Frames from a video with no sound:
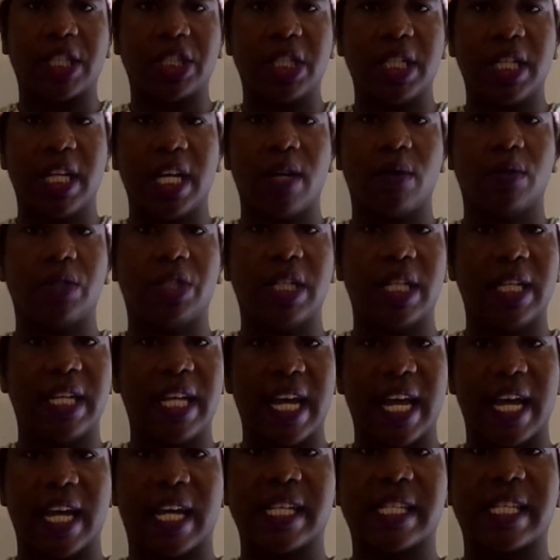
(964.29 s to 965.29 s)
she did what she
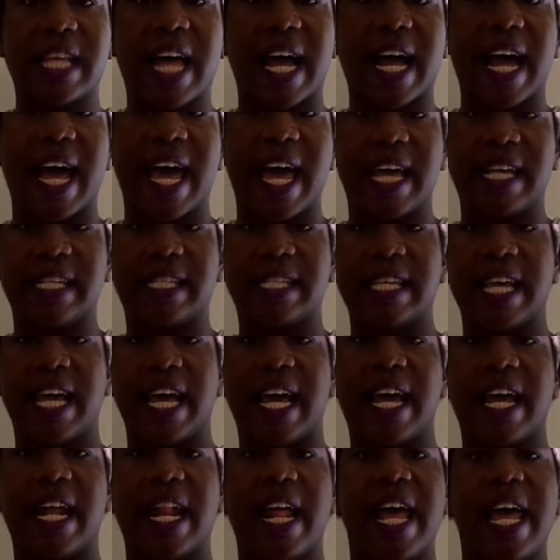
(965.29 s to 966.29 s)
did, because like I had
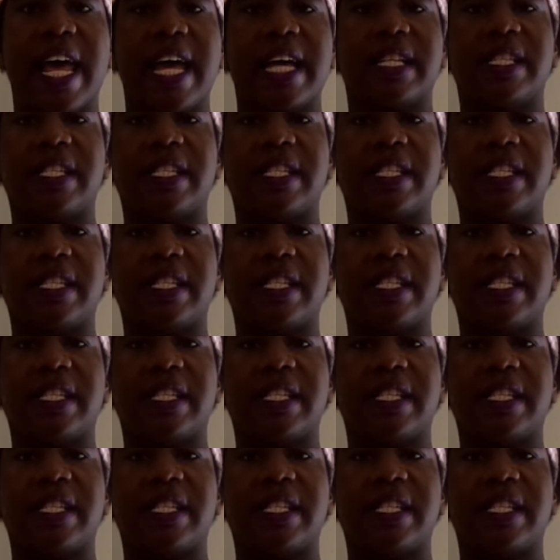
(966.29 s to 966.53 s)
said,